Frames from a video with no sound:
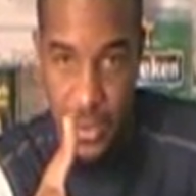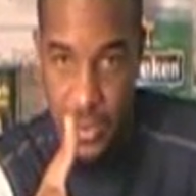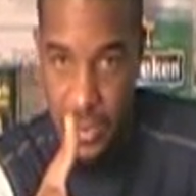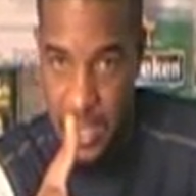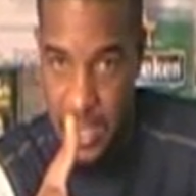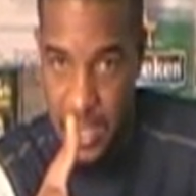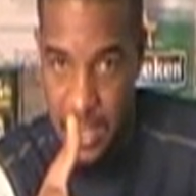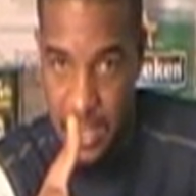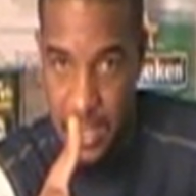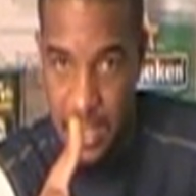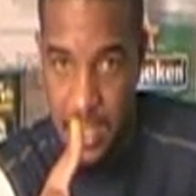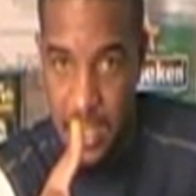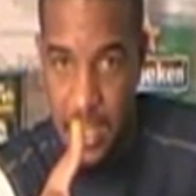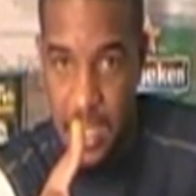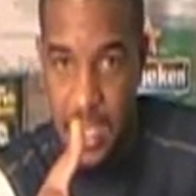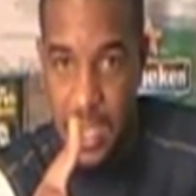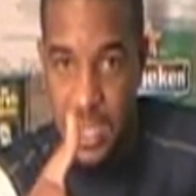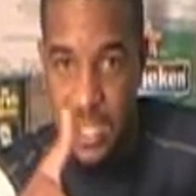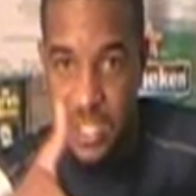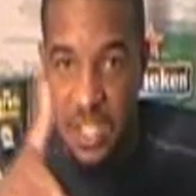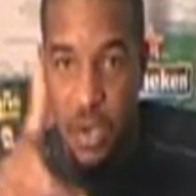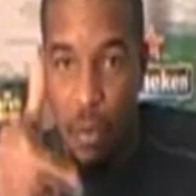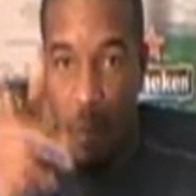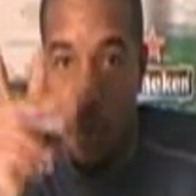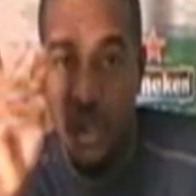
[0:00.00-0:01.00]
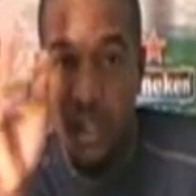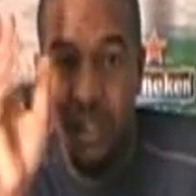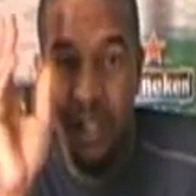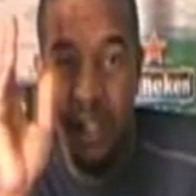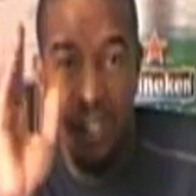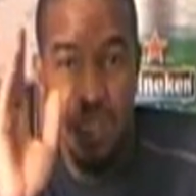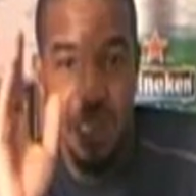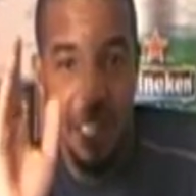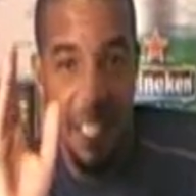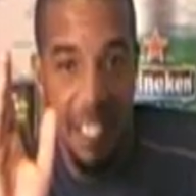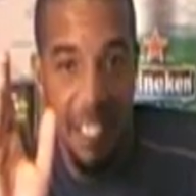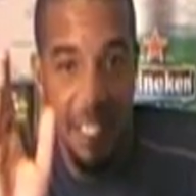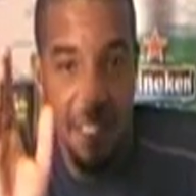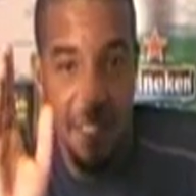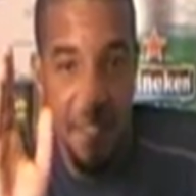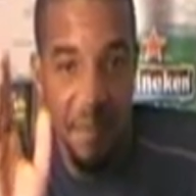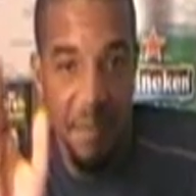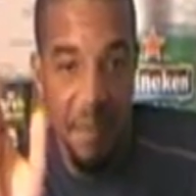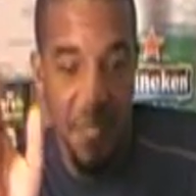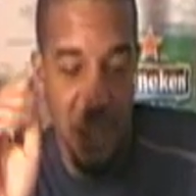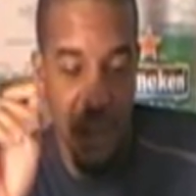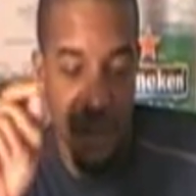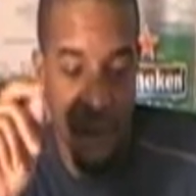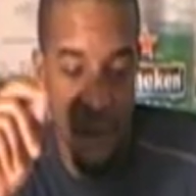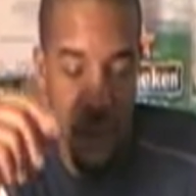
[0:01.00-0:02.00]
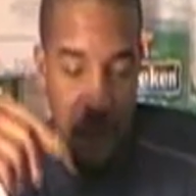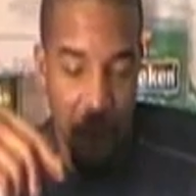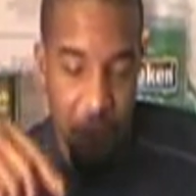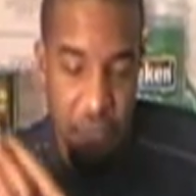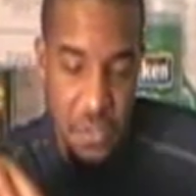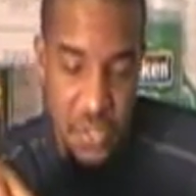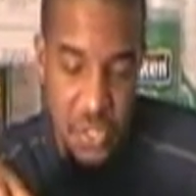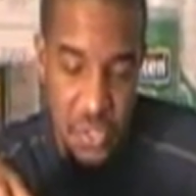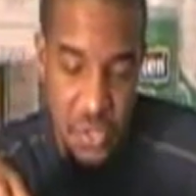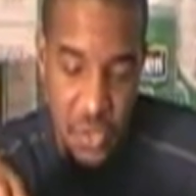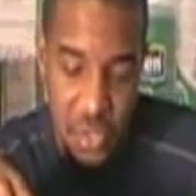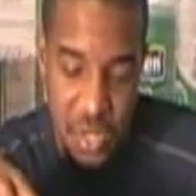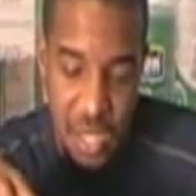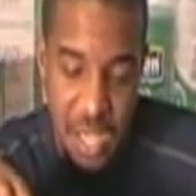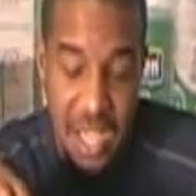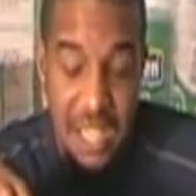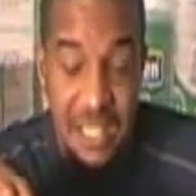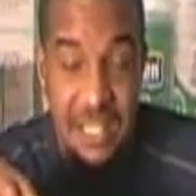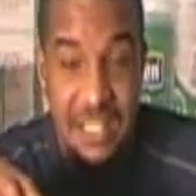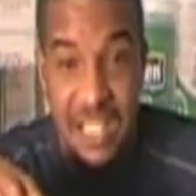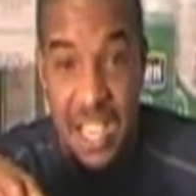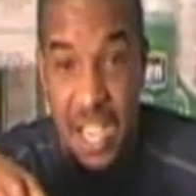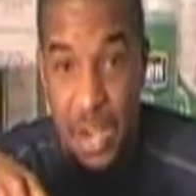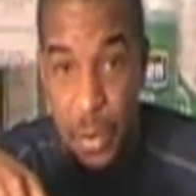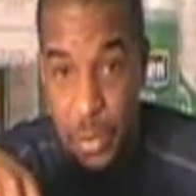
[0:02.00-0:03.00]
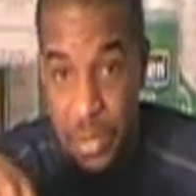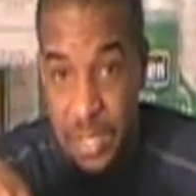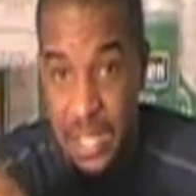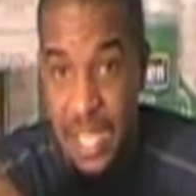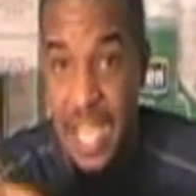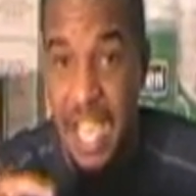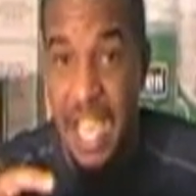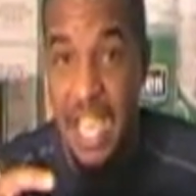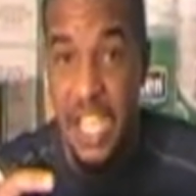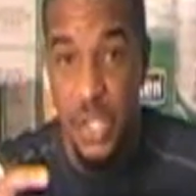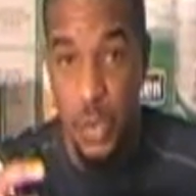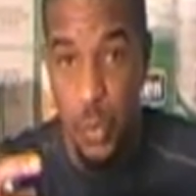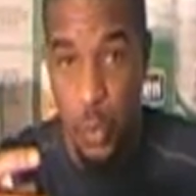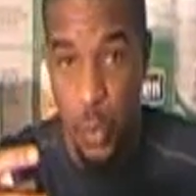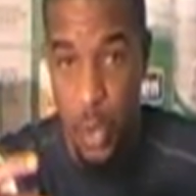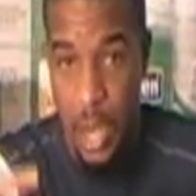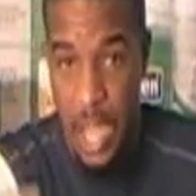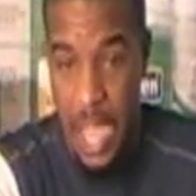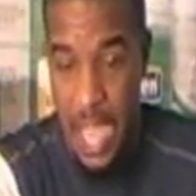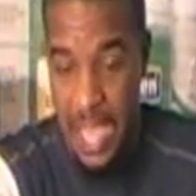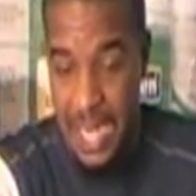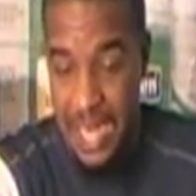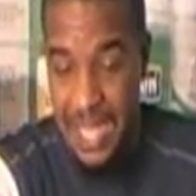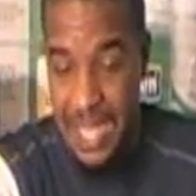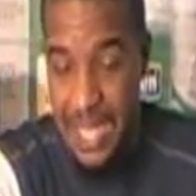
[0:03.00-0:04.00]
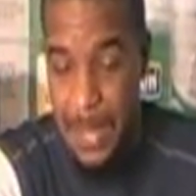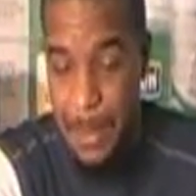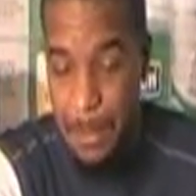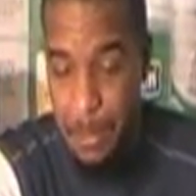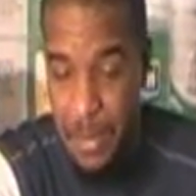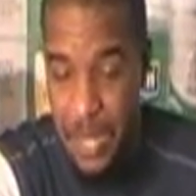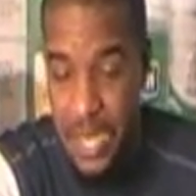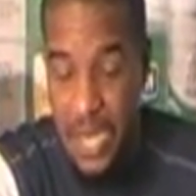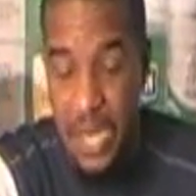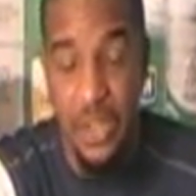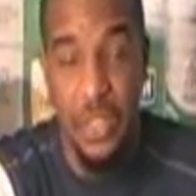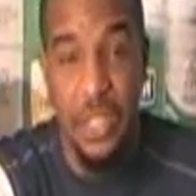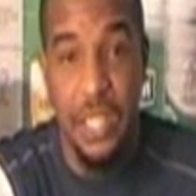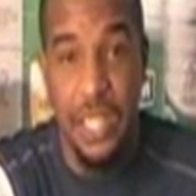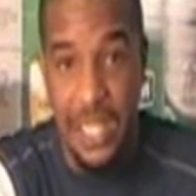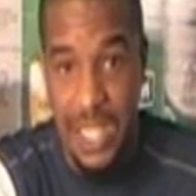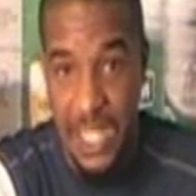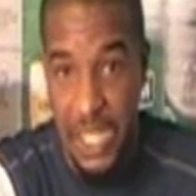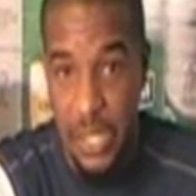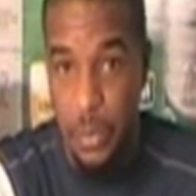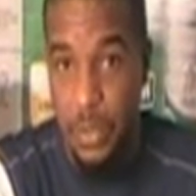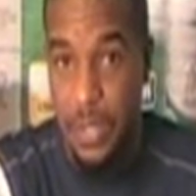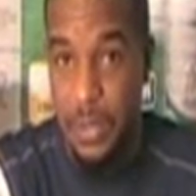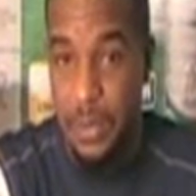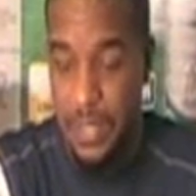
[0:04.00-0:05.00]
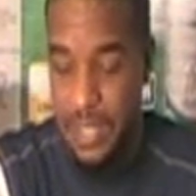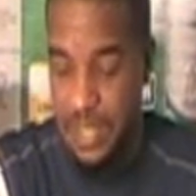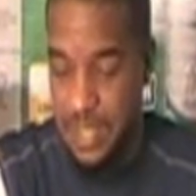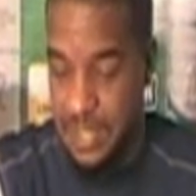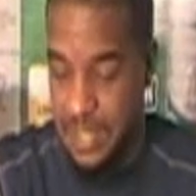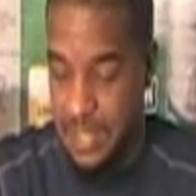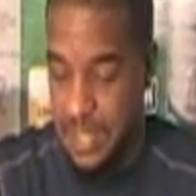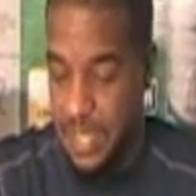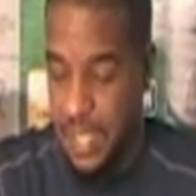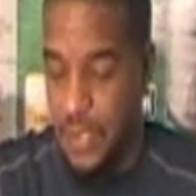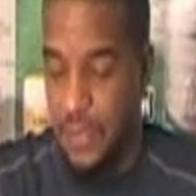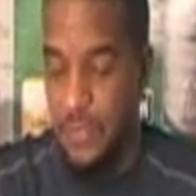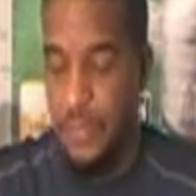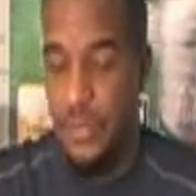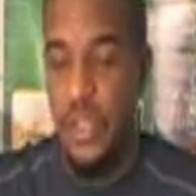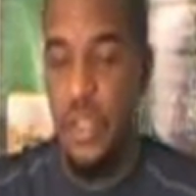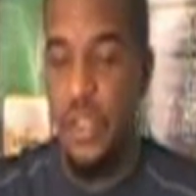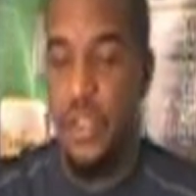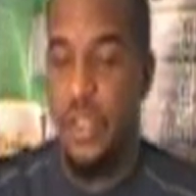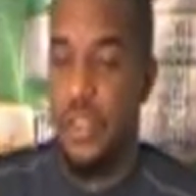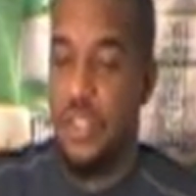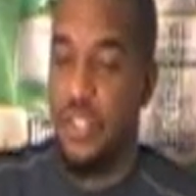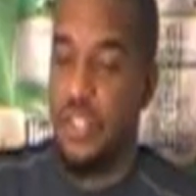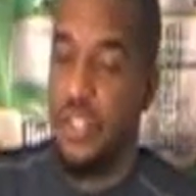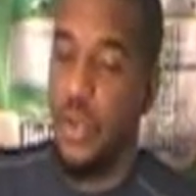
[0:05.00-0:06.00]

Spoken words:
okay? Because I want the least amount of a physical contact with the actual Heineken beer, the liquid itself.